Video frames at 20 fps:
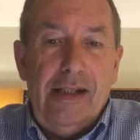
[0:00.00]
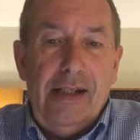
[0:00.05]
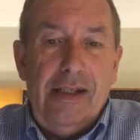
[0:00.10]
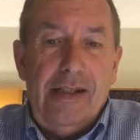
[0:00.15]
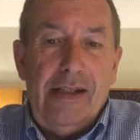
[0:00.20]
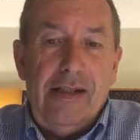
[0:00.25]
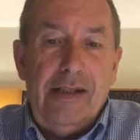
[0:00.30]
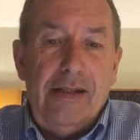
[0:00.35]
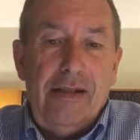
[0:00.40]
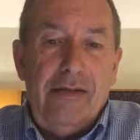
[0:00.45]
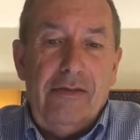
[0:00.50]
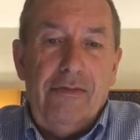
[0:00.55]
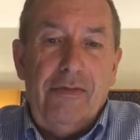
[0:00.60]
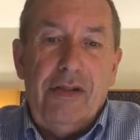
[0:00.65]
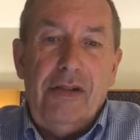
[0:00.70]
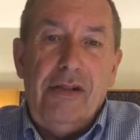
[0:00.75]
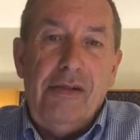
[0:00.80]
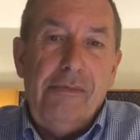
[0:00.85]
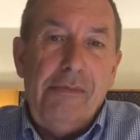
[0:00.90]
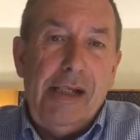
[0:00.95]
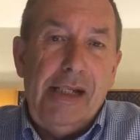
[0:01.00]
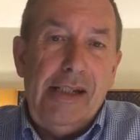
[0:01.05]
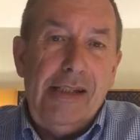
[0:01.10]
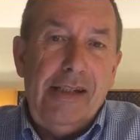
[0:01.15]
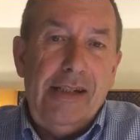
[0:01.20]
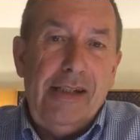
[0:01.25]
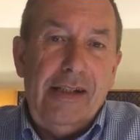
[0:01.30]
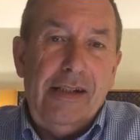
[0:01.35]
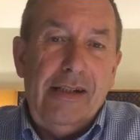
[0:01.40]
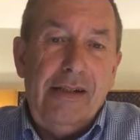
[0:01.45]
it's very
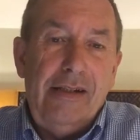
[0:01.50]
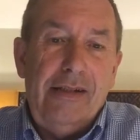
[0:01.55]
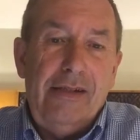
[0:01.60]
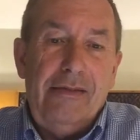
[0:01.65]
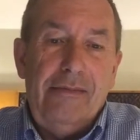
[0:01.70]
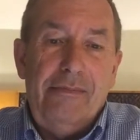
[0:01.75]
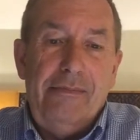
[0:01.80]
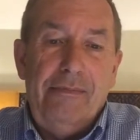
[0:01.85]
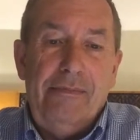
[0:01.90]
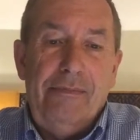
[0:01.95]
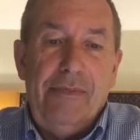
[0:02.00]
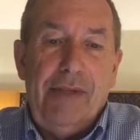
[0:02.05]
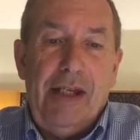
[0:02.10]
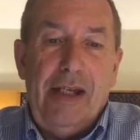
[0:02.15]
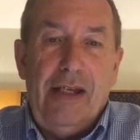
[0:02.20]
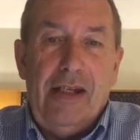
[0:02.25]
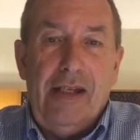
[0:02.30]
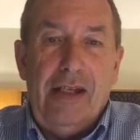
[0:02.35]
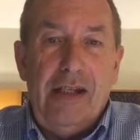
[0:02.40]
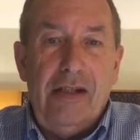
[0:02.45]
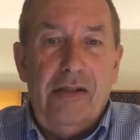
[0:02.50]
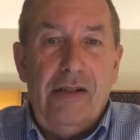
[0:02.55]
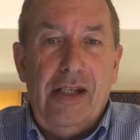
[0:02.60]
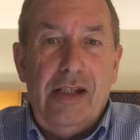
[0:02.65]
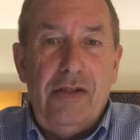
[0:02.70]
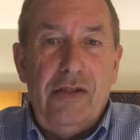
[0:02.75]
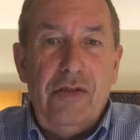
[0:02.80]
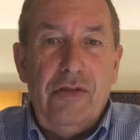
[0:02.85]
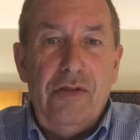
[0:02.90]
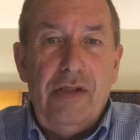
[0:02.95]
basic
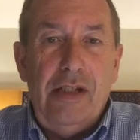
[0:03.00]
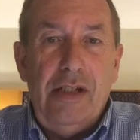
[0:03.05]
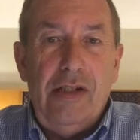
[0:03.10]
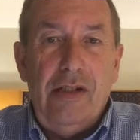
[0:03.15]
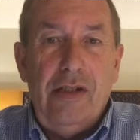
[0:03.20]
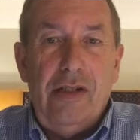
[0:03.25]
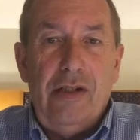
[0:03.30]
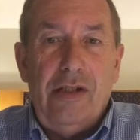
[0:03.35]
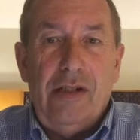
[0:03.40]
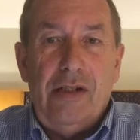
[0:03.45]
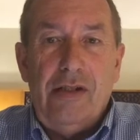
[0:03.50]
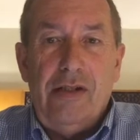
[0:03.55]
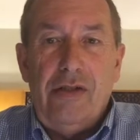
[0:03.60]
internet usage.